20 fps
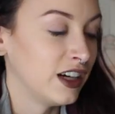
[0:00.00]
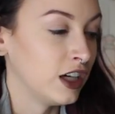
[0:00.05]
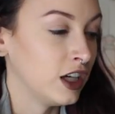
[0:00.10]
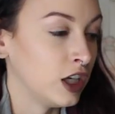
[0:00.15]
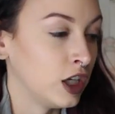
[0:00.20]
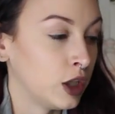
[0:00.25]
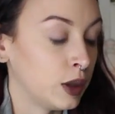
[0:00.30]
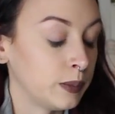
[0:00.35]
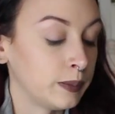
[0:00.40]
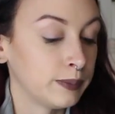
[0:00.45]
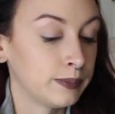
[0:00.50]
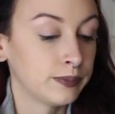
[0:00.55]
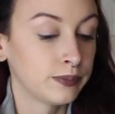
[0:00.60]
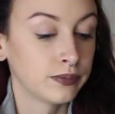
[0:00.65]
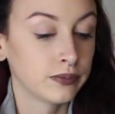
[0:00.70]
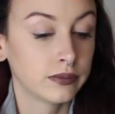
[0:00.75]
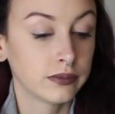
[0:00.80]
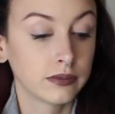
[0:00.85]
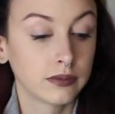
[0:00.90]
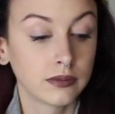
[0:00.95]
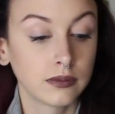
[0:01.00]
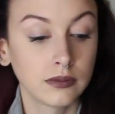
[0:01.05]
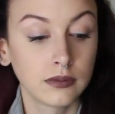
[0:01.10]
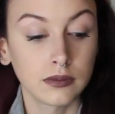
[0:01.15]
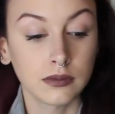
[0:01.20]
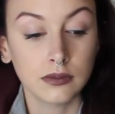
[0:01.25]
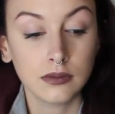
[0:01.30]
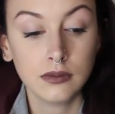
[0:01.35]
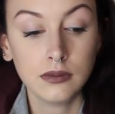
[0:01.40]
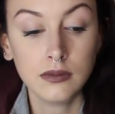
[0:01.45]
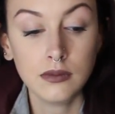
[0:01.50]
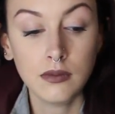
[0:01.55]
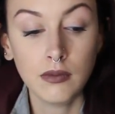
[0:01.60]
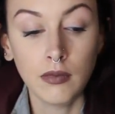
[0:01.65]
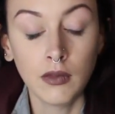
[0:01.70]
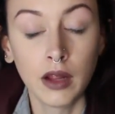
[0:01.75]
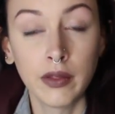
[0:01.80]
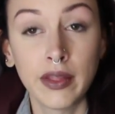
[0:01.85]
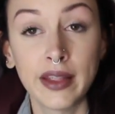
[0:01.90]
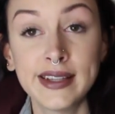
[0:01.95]

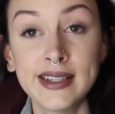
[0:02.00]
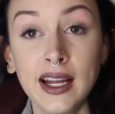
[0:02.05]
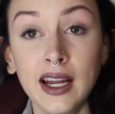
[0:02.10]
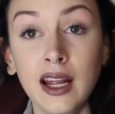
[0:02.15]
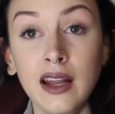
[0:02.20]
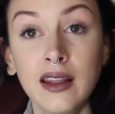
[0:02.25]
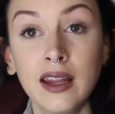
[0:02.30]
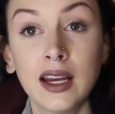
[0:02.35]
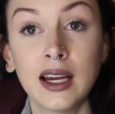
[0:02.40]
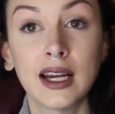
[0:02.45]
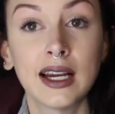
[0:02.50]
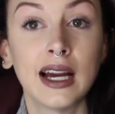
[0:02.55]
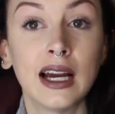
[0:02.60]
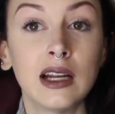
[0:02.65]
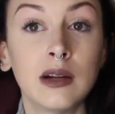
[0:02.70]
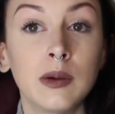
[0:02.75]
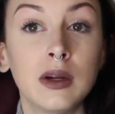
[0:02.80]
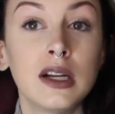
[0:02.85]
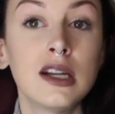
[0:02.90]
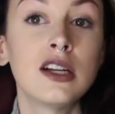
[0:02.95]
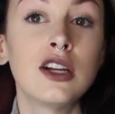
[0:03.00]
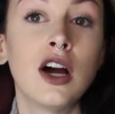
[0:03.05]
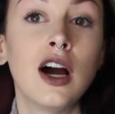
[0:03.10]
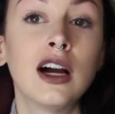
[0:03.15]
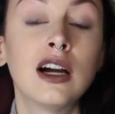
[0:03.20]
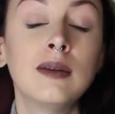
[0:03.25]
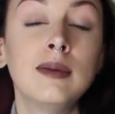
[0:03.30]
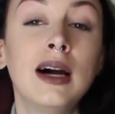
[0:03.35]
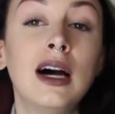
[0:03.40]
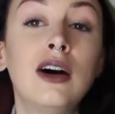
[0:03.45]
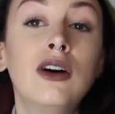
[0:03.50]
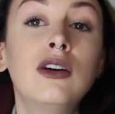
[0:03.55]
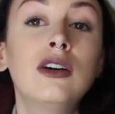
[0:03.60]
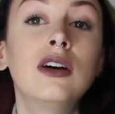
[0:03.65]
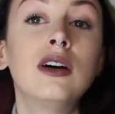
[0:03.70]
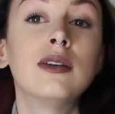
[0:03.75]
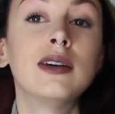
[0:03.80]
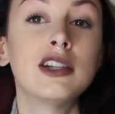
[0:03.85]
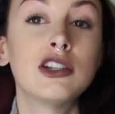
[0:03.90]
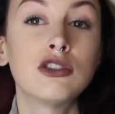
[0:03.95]
The second thing I kind of wanted to talk about
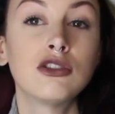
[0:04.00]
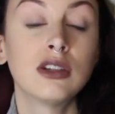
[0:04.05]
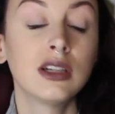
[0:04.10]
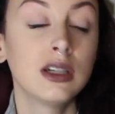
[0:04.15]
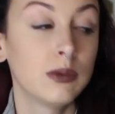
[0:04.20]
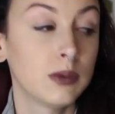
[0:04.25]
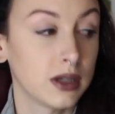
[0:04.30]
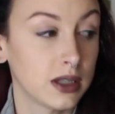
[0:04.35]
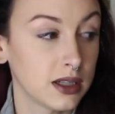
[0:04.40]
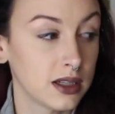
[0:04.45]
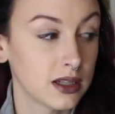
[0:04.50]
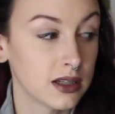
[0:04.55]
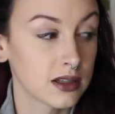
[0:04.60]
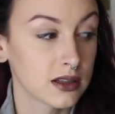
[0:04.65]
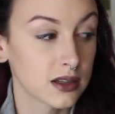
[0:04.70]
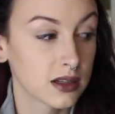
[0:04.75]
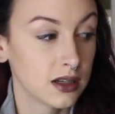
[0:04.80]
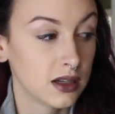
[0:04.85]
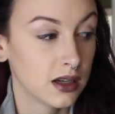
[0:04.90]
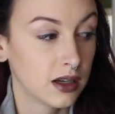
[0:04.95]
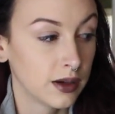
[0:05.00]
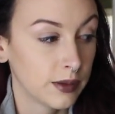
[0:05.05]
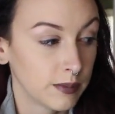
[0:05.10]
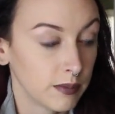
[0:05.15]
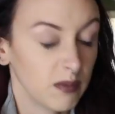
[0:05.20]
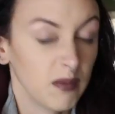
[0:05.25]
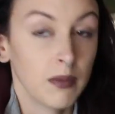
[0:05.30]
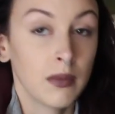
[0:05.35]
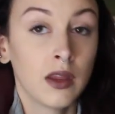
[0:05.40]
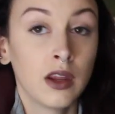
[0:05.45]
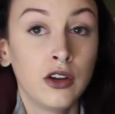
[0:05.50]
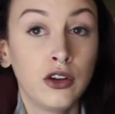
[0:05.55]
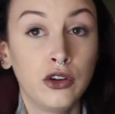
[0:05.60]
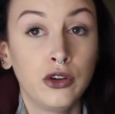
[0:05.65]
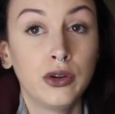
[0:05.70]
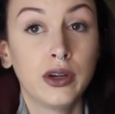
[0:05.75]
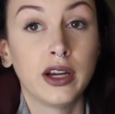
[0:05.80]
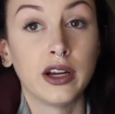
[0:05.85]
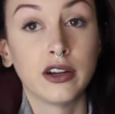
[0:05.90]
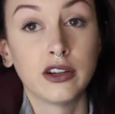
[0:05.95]
originally was
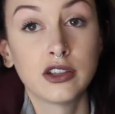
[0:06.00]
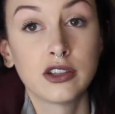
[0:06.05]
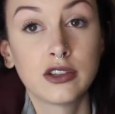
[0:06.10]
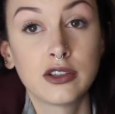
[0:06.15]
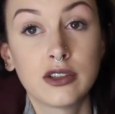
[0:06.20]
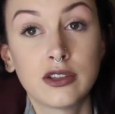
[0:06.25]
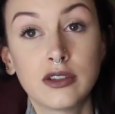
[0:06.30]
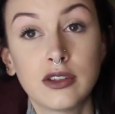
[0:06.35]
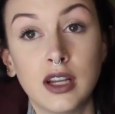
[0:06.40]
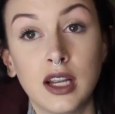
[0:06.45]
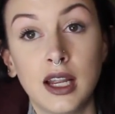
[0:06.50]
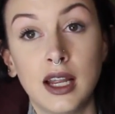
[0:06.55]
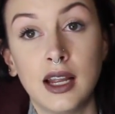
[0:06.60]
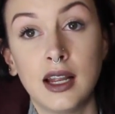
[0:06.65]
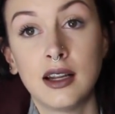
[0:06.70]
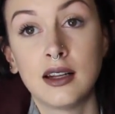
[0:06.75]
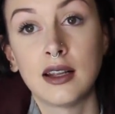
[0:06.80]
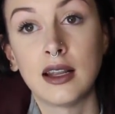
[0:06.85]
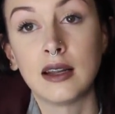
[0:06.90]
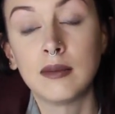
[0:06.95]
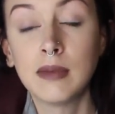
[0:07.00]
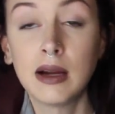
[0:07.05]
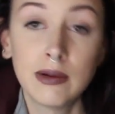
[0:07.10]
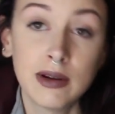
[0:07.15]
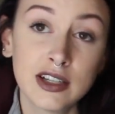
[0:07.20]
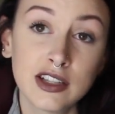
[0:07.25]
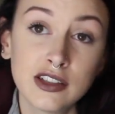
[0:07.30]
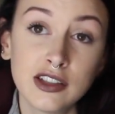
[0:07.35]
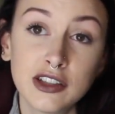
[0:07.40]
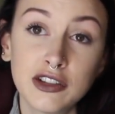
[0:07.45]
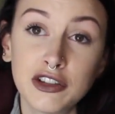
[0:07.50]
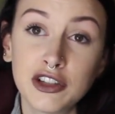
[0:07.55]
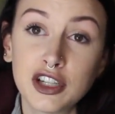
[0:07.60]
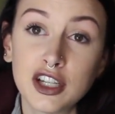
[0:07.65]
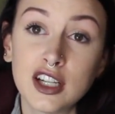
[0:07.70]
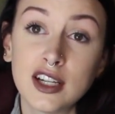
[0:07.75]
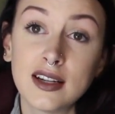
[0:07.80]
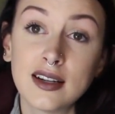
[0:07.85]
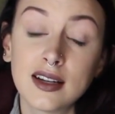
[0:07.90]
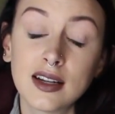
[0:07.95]
New Year's and like my
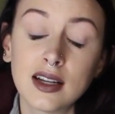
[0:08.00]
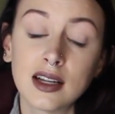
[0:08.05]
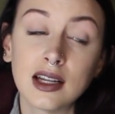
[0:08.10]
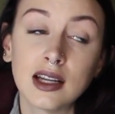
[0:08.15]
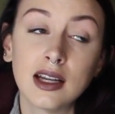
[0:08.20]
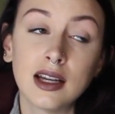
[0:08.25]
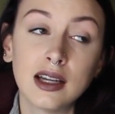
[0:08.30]
resolution.